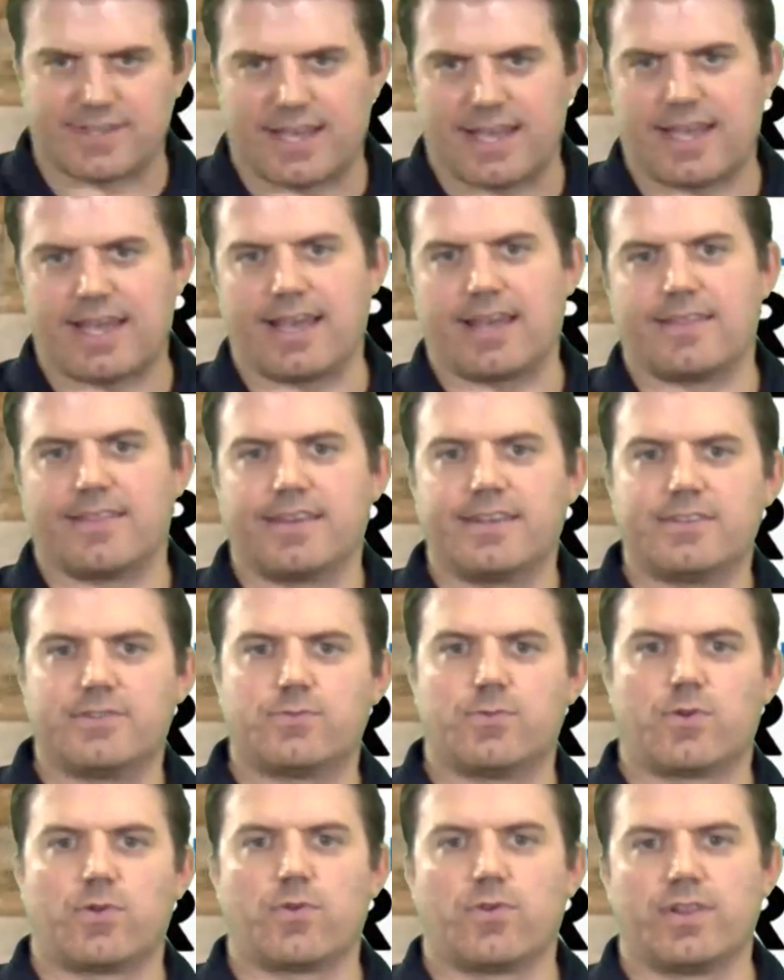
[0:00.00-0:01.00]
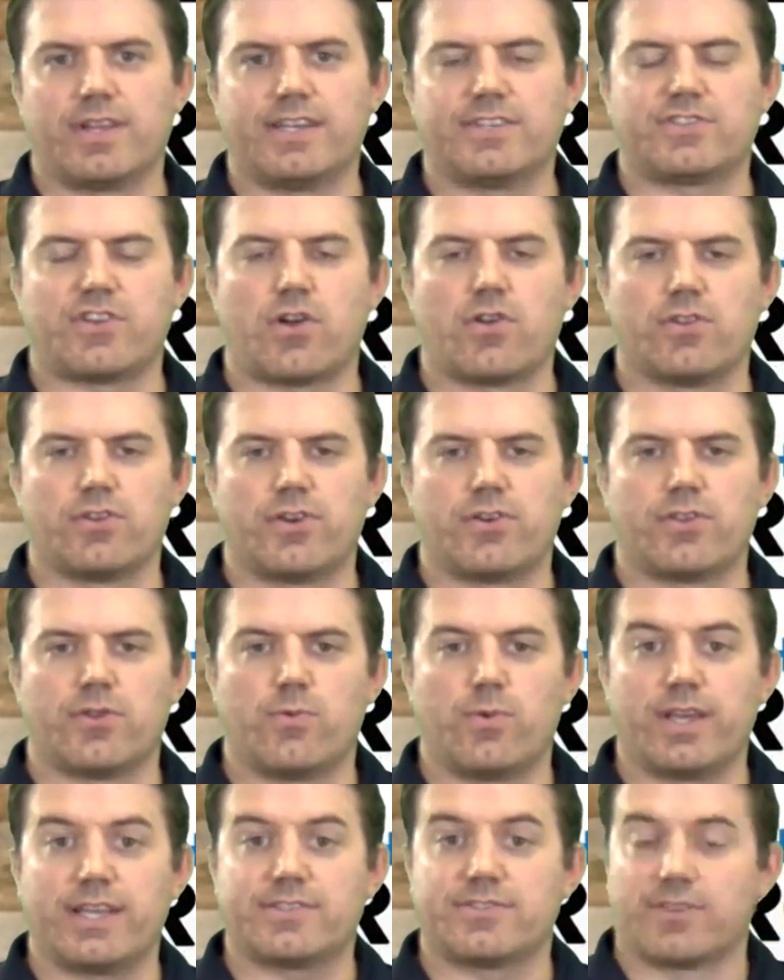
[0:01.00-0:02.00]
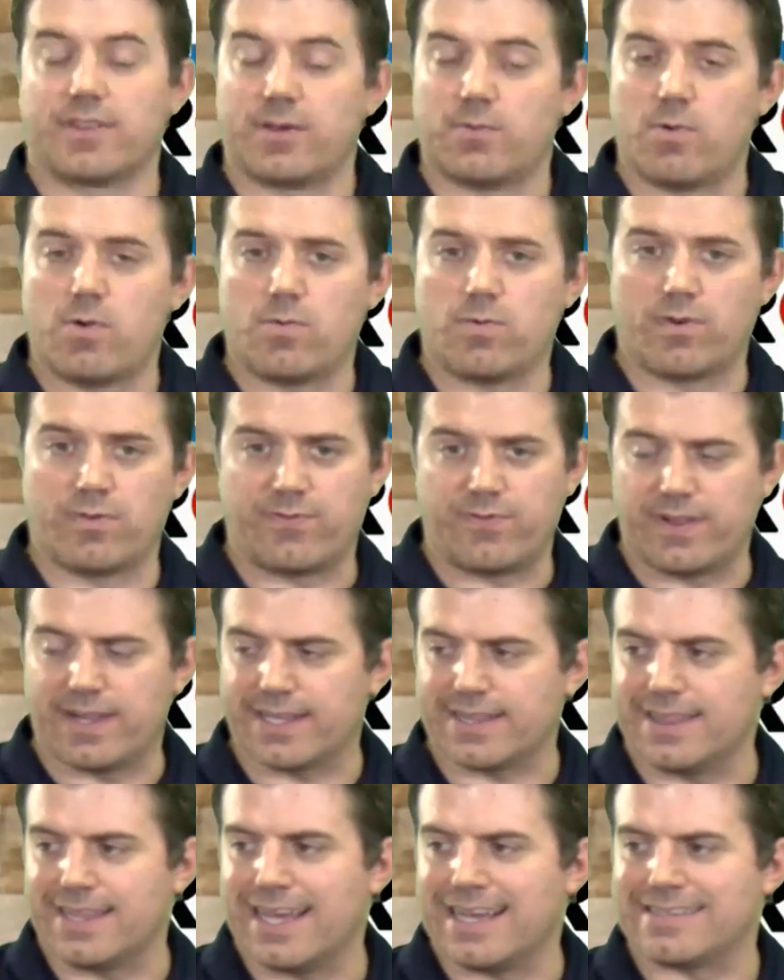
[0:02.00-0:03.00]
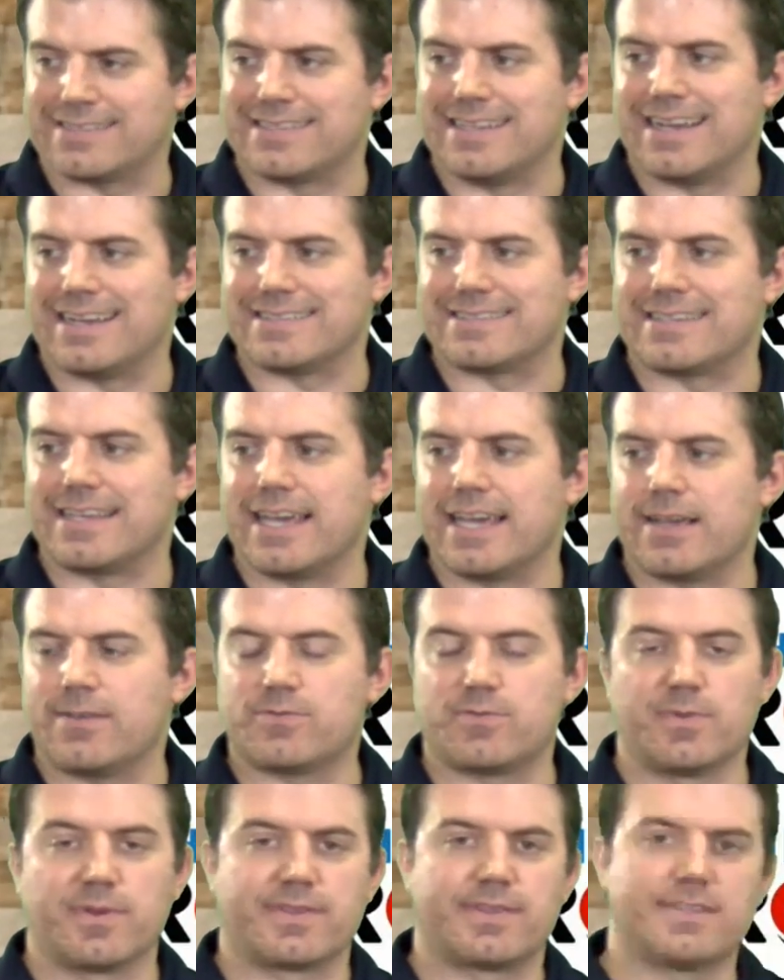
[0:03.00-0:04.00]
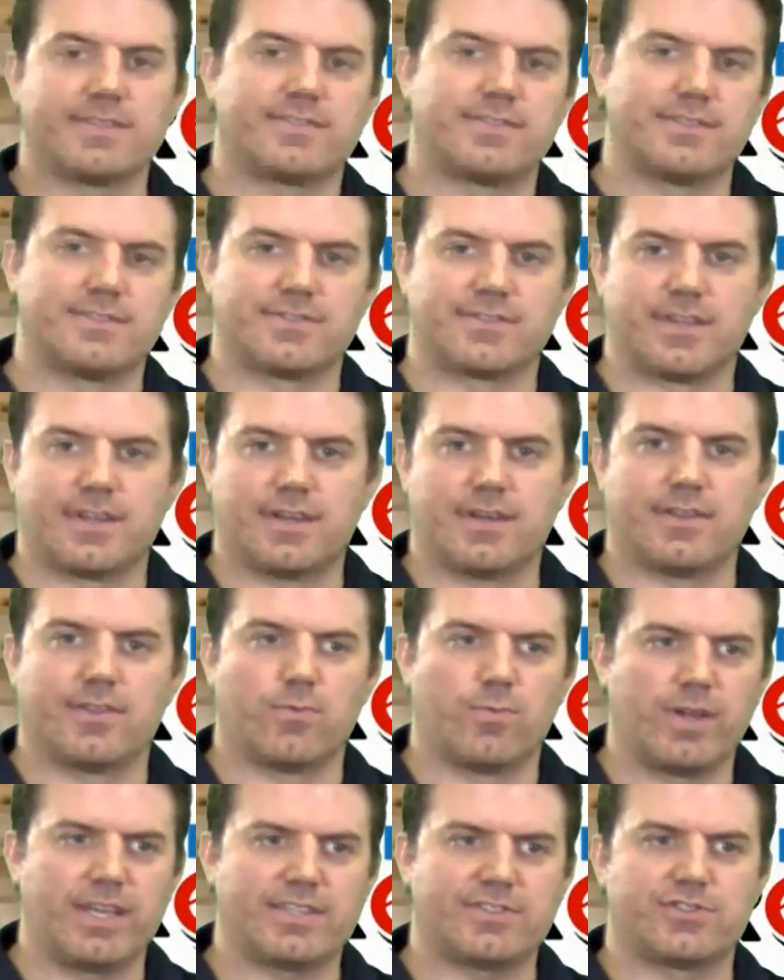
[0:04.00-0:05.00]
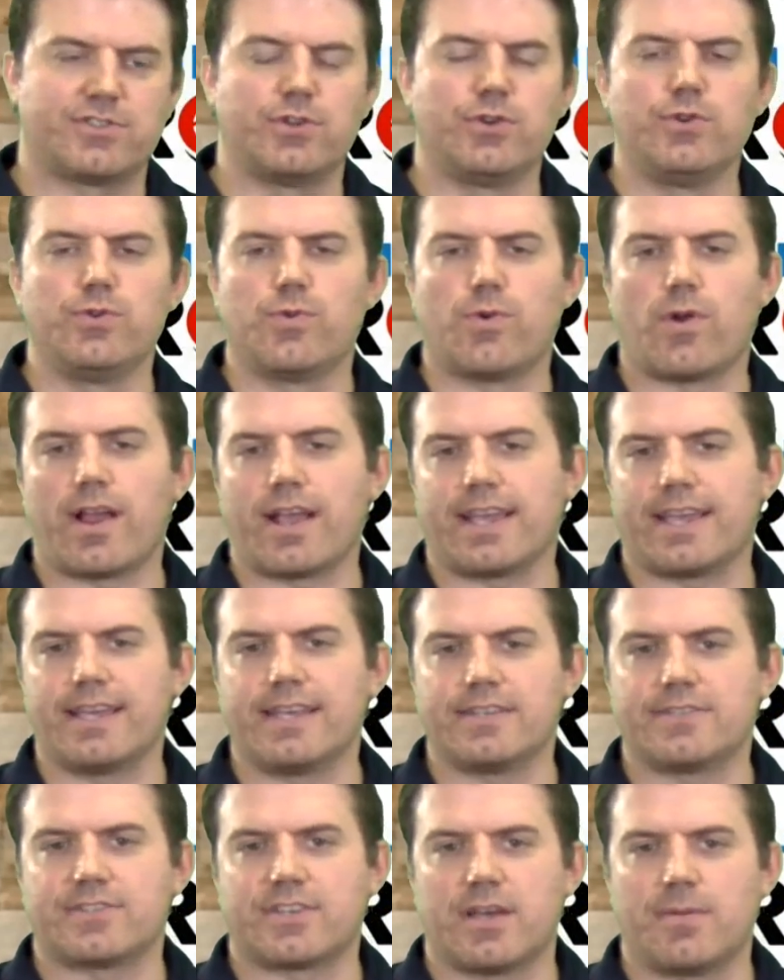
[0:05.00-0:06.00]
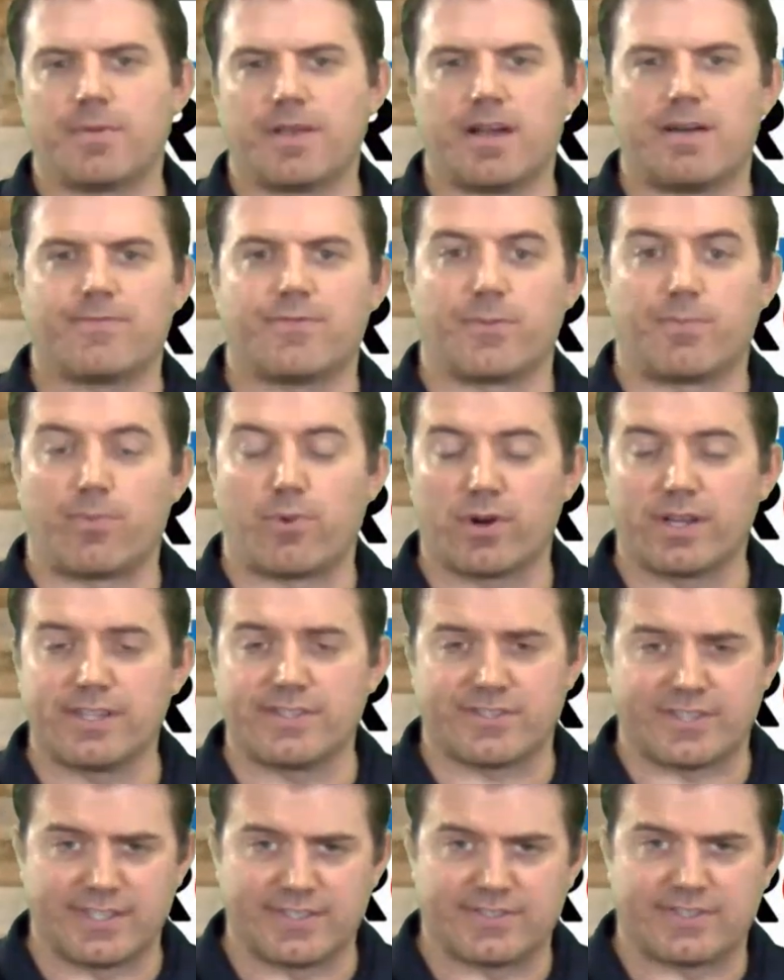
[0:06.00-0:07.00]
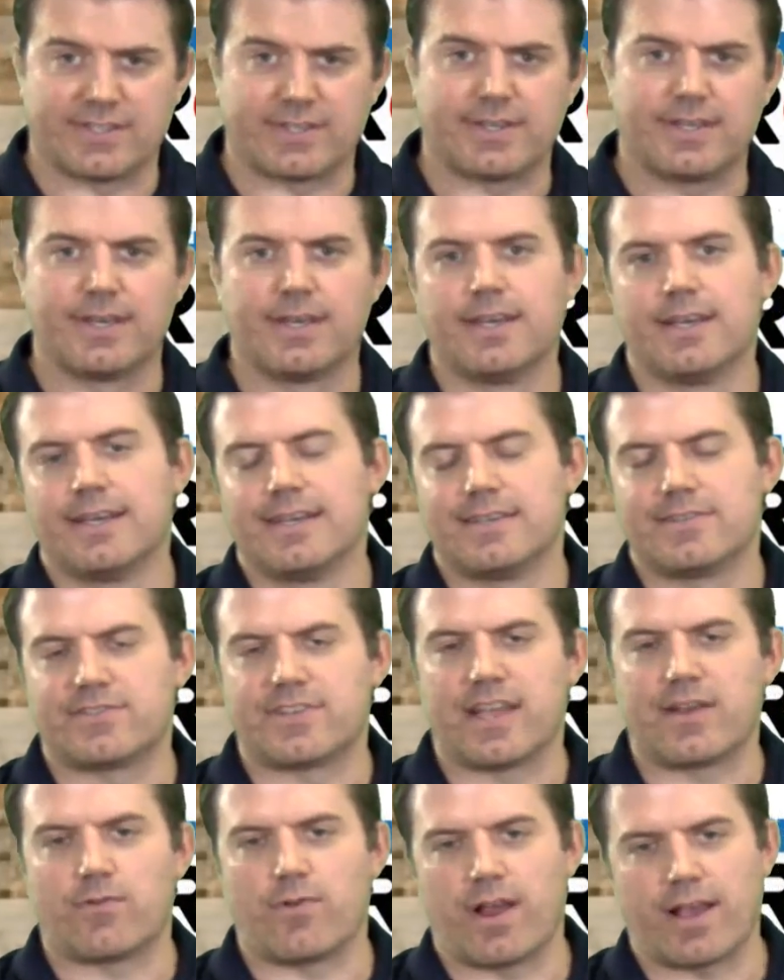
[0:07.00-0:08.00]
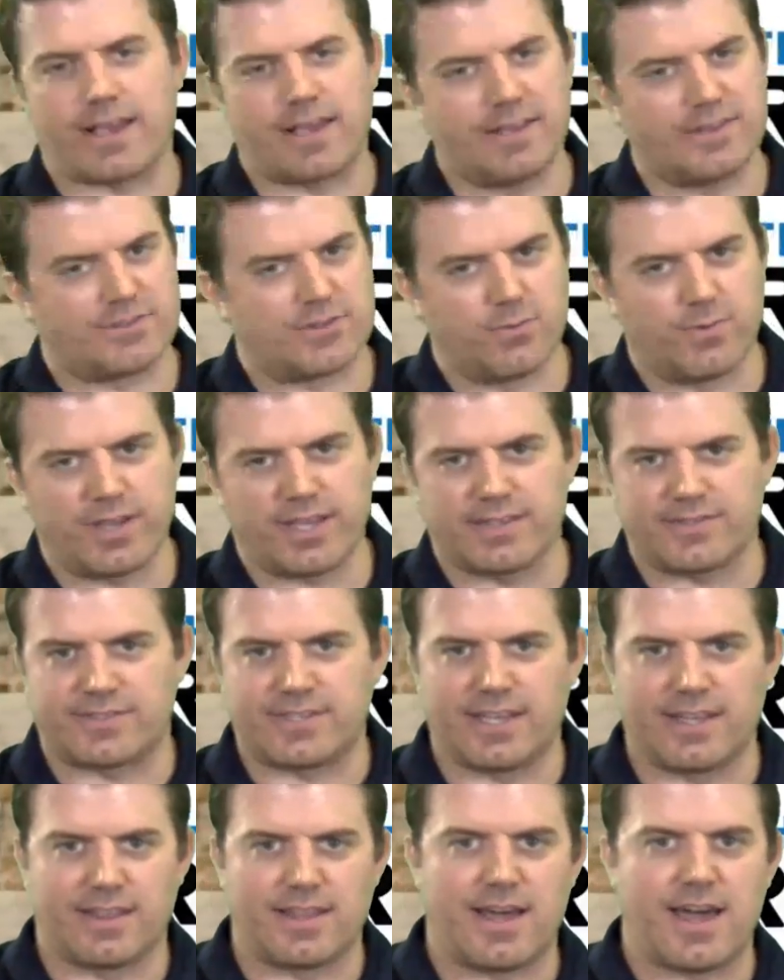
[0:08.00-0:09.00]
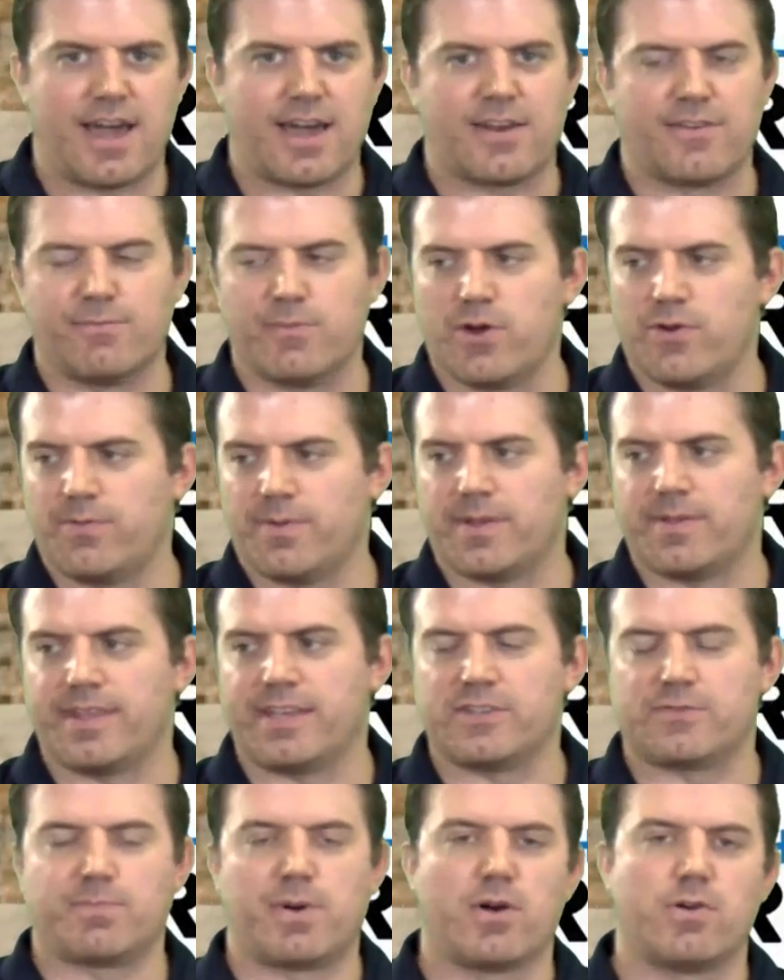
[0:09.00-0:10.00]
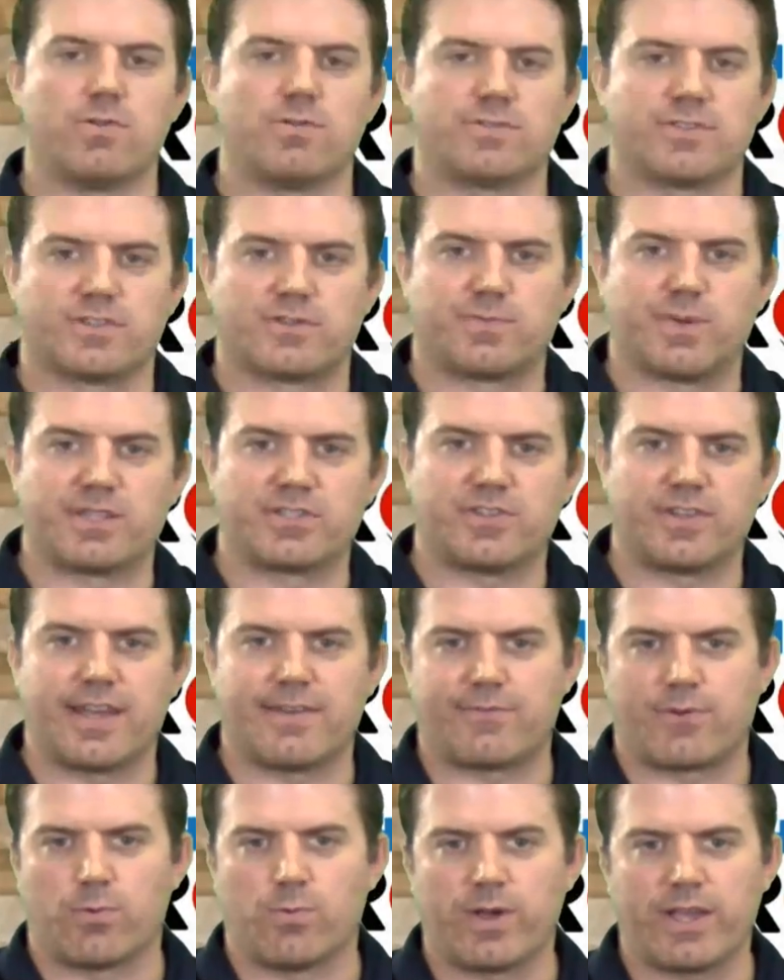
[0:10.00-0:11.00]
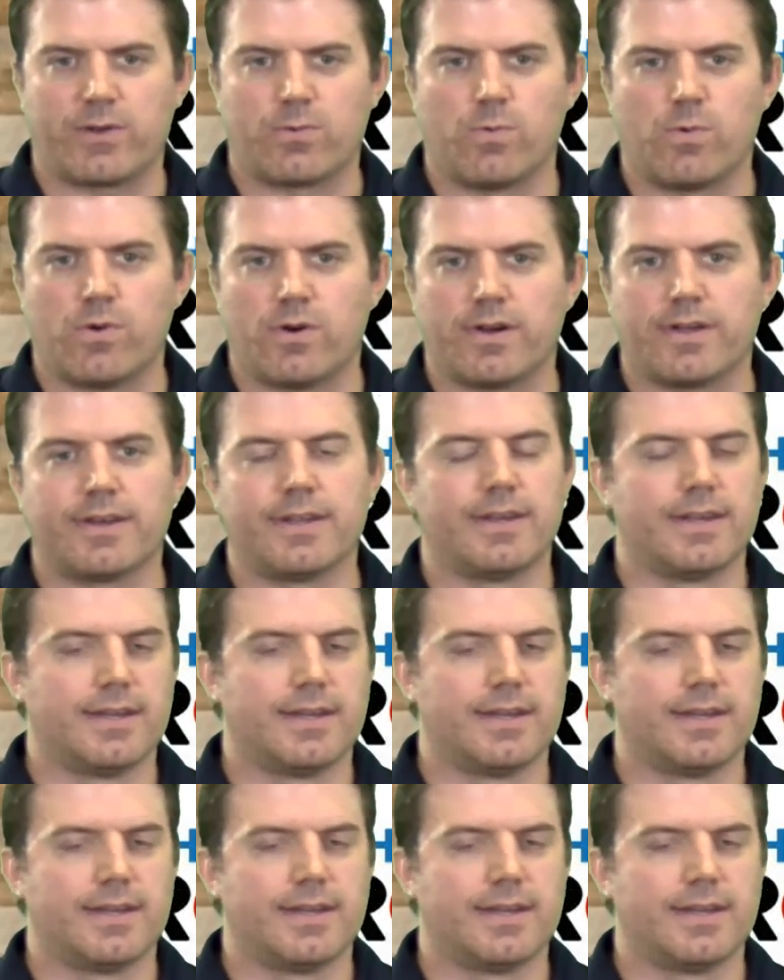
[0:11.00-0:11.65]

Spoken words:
And these were released earlier in the week, so they won't reflect last night's games, but this is the week 2 rankings coming off the preseason state rankings. So we can see a lot of movement in these polls, especially after week 1.